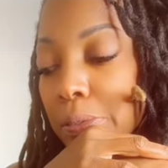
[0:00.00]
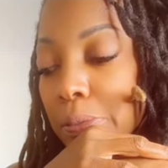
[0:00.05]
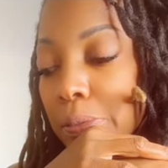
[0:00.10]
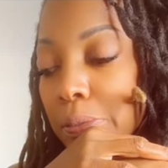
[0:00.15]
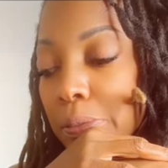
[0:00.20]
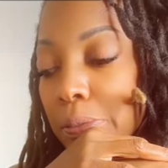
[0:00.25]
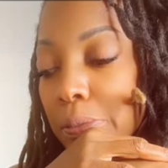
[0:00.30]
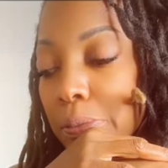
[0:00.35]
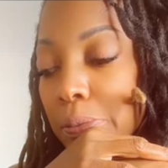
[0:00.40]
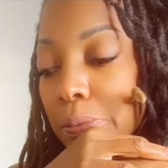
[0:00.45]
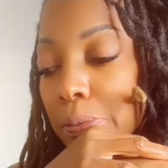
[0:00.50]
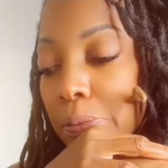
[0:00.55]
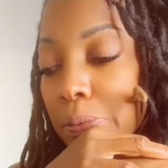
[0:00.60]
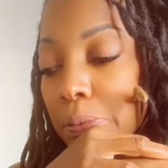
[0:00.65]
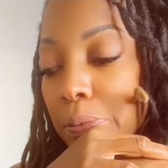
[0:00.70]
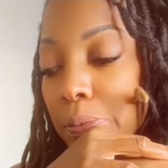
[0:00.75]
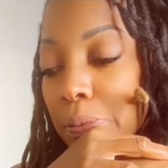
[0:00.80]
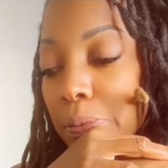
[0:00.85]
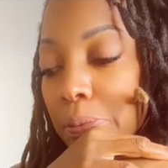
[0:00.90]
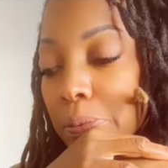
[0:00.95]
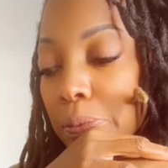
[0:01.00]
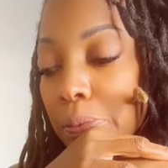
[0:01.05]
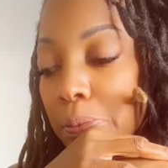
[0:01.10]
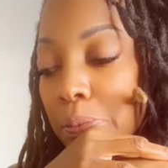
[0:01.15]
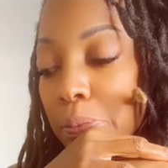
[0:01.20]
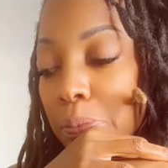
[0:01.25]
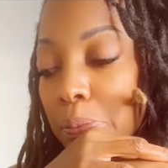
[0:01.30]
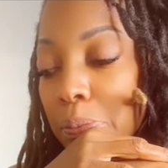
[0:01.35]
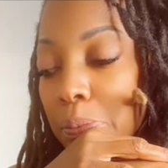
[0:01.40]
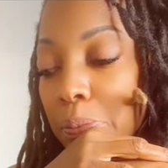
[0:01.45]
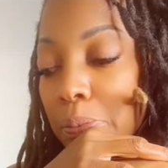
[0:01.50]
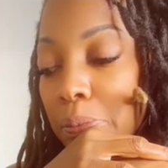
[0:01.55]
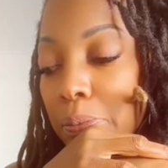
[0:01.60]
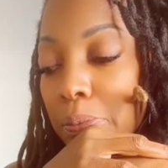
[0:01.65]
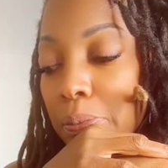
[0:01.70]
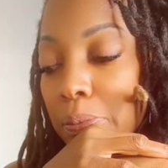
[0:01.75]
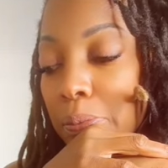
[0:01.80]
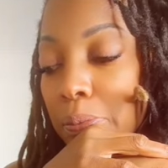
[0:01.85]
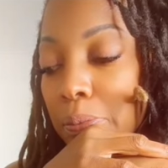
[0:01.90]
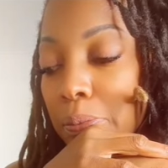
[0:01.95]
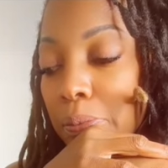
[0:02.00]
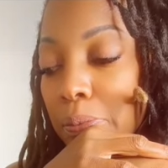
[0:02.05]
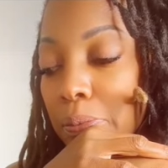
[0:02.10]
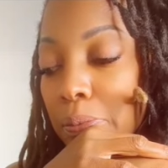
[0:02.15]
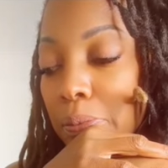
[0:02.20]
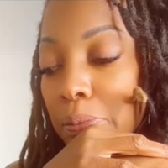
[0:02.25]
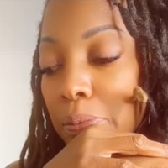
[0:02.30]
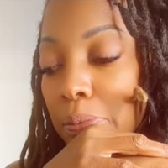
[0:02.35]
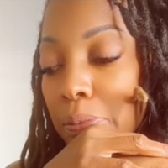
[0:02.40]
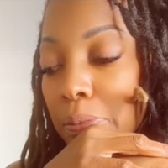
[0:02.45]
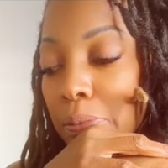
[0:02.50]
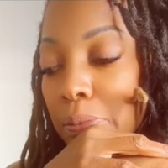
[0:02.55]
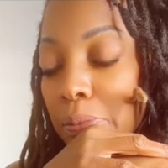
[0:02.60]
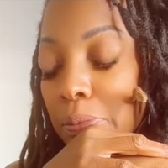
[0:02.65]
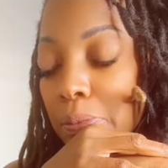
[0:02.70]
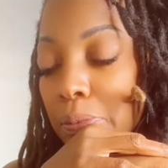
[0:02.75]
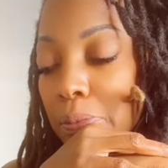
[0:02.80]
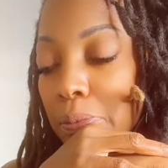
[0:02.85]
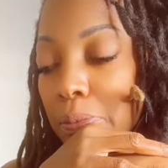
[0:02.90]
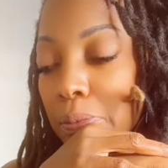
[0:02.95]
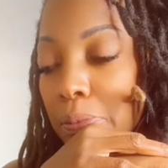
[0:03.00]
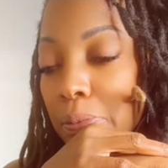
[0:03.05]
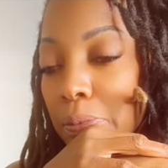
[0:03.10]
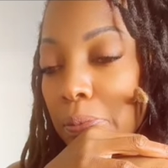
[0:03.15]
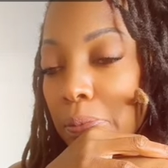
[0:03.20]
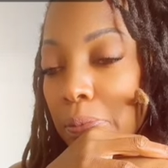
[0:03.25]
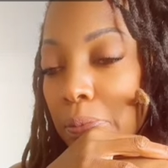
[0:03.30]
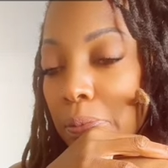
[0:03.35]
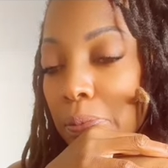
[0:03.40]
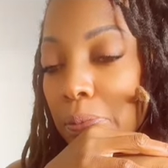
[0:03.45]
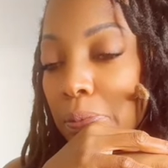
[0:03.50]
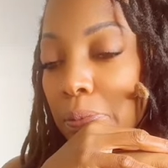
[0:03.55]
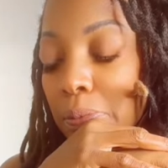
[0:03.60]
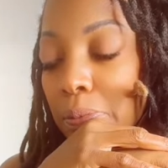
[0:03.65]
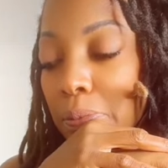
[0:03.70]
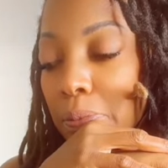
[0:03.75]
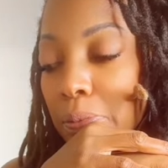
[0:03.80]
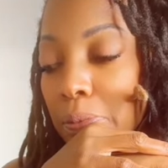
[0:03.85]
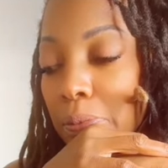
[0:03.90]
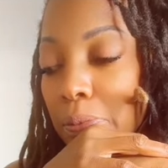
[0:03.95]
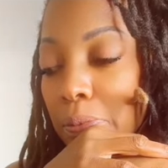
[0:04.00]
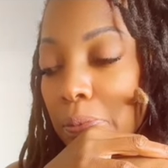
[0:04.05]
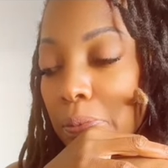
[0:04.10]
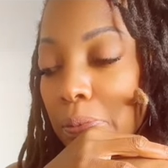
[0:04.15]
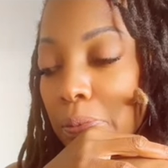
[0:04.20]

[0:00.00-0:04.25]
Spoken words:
(silence)